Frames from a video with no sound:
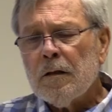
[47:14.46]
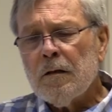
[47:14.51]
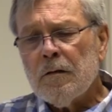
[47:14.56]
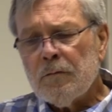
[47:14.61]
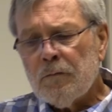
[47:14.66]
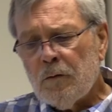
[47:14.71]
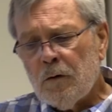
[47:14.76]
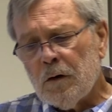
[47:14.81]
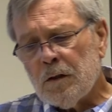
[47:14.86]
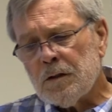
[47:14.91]

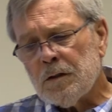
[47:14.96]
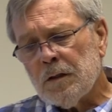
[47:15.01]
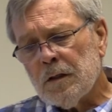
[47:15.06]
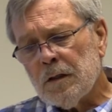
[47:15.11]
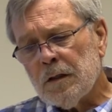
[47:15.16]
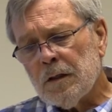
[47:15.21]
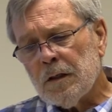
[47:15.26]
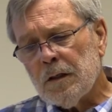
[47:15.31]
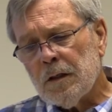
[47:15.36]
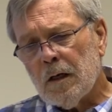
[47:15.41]

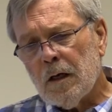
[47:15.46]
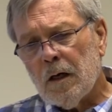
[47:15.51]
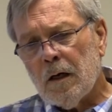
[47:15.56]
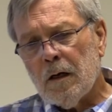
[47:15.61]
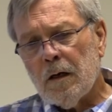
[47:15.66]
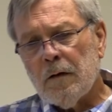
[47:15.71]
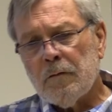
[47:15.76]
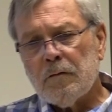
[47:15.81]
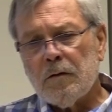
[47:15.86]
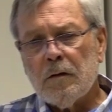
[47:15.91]
Unfortunately, uh,
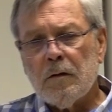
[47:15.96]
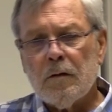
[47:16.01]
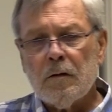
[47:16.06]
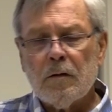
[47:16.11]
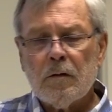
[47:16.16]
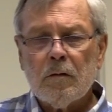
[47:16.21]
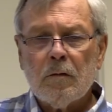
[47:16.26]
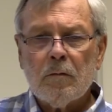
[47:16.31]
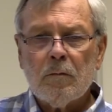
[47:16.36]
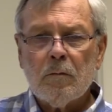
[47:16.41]

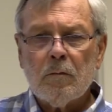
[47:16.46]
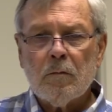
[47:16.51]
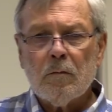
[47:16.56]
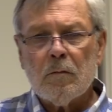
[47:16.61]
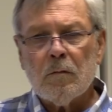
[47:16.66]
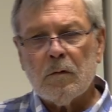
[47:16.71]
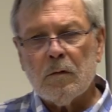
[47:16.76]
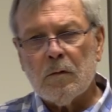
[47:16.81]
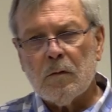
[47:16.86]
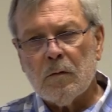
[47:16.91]
after
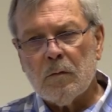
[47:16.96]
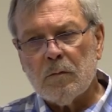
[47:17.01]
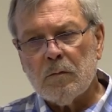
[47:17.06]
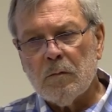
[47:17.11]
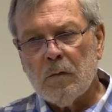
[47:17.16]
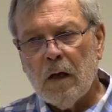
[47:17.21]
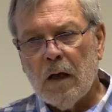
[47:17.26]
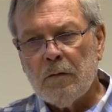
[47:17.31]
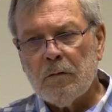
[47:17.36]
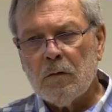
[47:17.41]

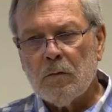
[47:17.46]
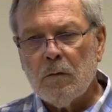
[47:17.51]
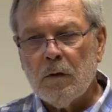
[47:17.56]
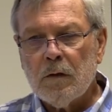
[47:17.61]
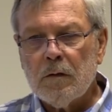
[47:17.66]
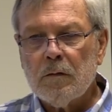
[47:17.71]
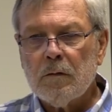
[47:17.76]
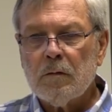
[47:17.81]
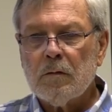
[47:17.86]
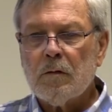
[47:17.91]
having
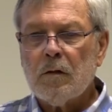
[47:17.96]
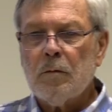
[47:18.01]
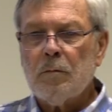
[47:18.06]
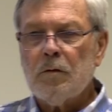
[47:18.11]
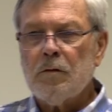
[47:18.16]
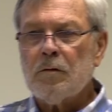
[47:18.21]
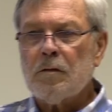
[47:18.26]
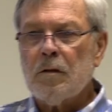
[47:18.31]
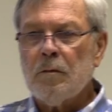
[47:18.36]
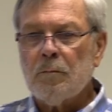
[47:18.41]
one
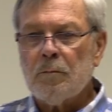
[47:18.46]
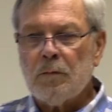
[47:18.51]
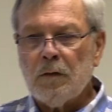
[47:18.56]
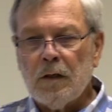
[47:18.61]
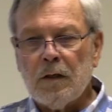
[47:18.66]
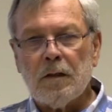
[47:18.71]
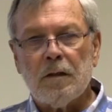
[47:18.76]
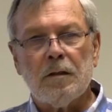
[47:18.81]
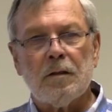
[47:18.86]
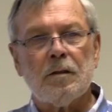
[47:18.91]
caboose
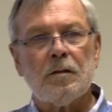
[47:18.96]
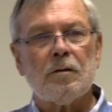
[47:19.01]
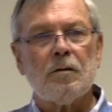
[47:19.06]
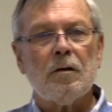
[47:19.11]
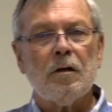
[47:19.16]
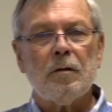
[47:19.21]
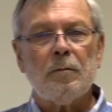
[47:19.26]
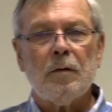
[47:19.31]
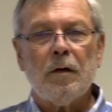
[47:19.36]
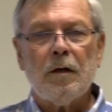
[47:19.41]
completely
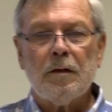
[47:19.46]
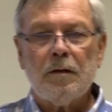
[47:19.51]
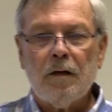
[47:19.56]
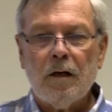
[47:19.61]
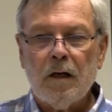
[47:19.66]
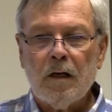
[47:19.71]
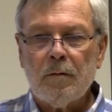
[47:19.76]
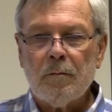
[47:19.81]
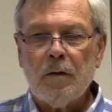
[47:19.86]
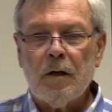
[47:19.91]
destroyed by
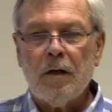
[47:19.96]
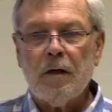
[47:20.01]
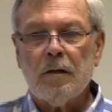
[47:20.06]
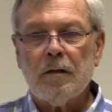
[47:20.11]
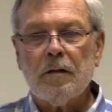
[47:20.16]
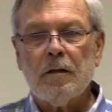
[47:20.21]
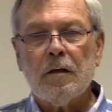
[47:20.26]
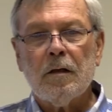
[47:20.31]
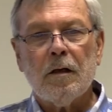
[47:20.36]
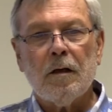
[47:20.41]
dynamite,
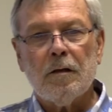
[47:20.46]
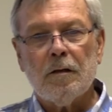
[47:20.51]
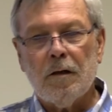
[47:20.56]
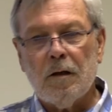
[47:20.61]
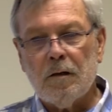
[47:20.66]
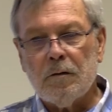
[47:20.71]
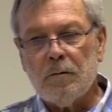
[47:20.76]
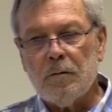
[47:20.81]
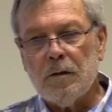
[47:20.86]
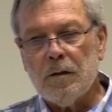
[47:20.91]

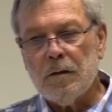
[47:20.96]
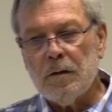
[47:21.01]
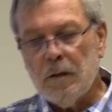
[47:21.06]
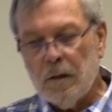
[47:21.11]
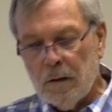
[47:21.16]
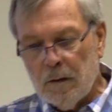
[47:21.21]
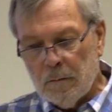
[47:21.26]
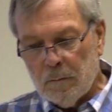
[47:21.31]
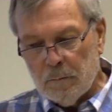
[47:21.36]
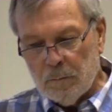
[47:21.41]
another one
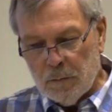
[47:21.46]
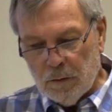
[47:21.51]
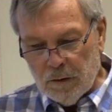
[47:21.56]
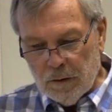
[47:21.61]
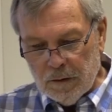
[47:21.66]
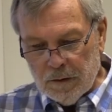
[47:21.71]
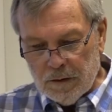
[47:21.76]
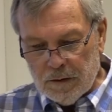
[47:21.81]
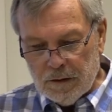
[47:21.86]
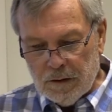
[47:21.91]

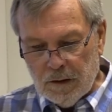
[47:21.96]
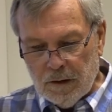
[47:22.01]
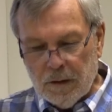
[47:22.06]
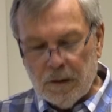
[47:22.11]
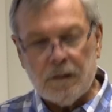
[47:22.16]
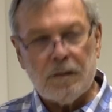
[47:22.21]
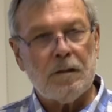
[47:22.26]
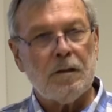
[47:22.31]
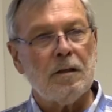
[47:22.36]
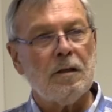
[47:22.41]
burned
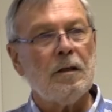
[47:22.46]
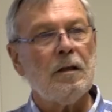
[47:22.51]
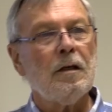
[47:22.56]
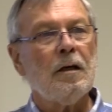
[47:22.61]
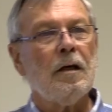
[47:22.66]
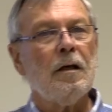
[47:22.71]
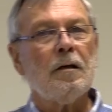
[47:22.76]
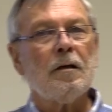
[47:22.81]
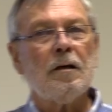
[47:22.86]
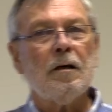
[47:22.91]
seriously
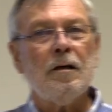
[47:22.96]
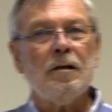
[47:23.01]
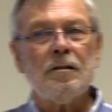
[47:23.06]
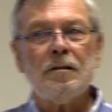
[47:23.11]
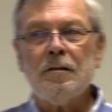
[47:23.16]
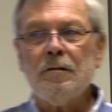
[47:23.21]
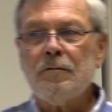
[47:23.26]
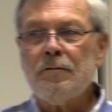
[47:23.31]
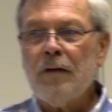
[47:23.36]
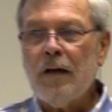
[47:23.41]
and
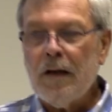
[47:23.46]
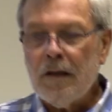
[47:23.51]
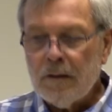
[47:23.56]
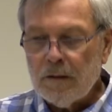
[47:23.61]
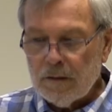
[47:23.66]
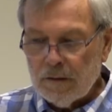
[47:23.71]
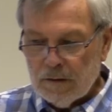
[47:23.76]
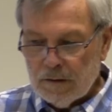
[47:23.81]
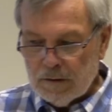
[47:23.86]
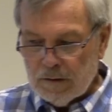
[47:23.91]
constant
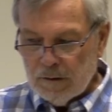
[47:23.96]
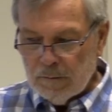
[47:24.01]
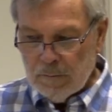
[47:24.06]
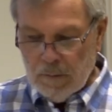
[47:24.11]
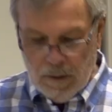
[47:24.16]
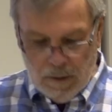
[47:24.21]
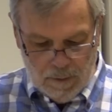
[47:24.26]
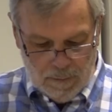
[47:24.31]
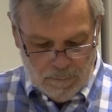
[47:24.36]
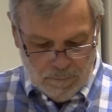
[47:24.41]
vandalism,
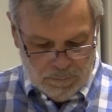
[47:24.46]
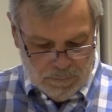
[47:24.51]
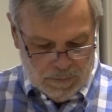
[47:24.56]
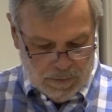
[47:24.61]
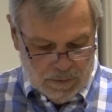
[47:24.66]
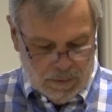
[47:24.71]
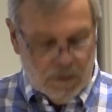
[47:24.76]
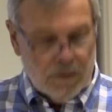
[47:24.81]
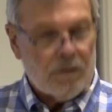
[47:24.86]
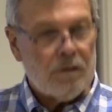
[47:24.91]

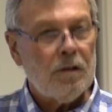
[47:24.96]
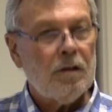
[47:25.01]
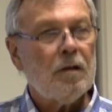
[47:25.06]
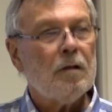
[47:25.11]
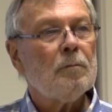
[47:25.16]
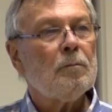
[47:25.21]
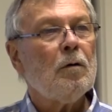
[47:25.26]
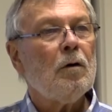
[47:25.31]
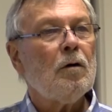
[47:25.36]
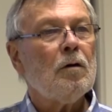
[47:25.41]
the city
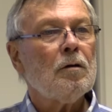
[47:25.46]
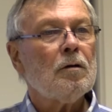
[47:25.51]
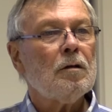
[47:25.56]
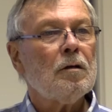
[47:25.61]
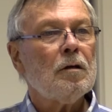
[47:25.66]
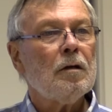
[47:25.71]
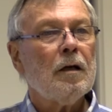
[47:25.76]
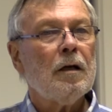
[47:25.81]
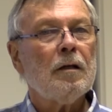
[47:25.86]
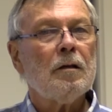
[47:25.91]
of
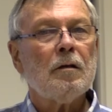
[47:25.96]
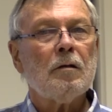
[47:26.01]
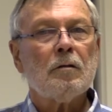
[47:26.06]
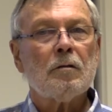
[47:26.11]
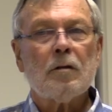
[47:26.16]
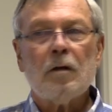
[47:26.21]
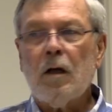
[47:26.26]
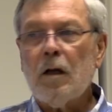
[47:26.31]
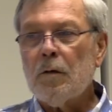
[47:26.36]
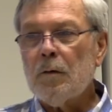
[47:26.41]
Boulder and the
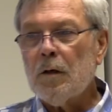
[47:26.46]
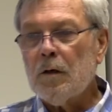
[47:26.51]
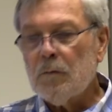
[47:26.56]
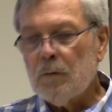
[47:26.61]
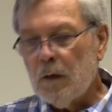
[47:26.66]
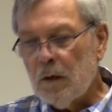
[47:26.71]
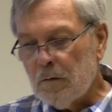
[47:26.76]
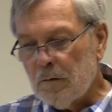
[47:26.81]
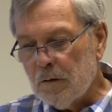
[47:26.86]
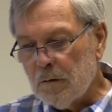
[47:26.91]
Colorado
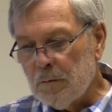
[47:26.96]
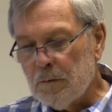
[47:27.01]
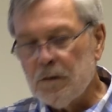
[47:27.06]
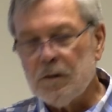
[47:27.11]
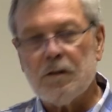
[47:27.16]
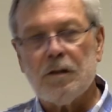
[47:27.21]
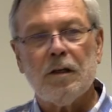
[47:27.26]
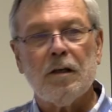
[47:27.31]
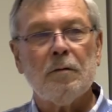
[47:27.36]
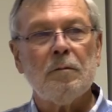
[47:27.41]
Railroad
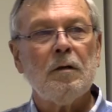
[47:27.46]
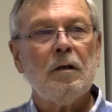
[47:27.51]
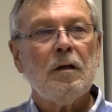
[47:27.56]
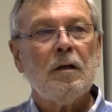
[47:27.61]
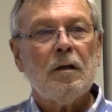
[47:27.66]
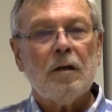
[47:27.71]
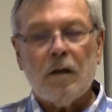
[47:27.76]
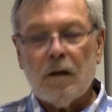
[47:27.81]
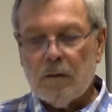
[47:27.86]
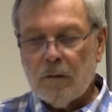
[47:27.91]
Museum
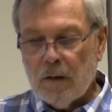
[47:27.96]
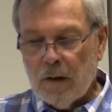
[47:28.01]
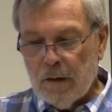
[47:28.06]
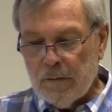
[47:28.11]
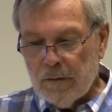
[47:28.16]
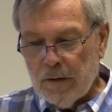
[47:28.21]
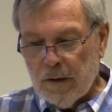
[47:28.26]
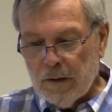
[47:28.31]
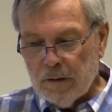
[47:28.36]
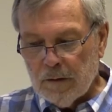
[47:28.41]

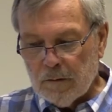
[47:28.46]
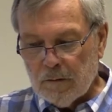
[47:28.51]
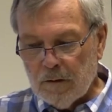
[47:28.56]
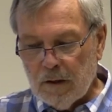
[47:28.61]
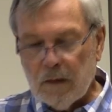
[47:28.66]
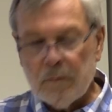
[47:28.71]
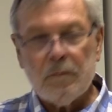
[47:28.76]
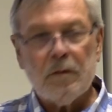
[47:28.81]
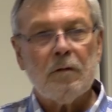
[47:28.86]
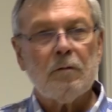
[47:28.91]
arrived at an
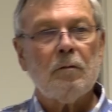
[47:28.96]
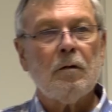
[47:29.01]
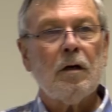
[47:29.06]
agreement